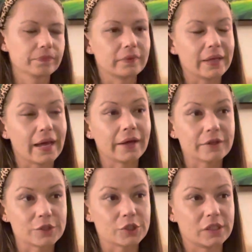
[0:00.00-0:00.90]

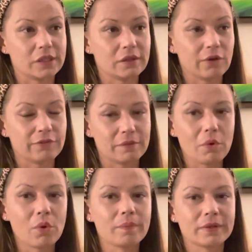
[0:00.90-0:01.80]
energy of the
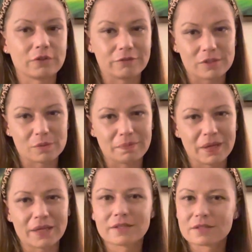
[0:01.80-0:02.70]
moment, of the
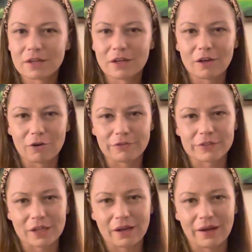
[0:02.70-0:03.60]
space, of the
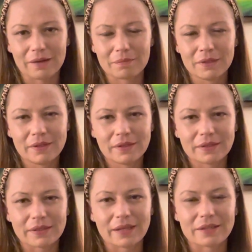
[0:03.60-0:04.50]
time,
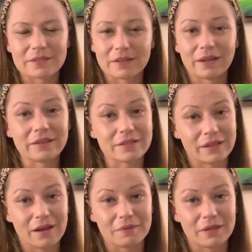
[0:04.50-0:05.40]
that it's not the
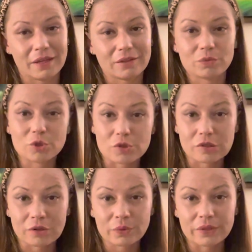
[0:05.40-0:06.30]
time yet and we should
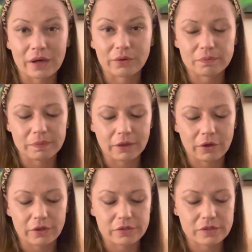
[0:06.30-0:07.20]
slow down,
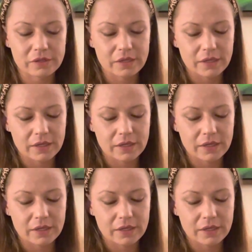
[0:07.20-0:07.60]
because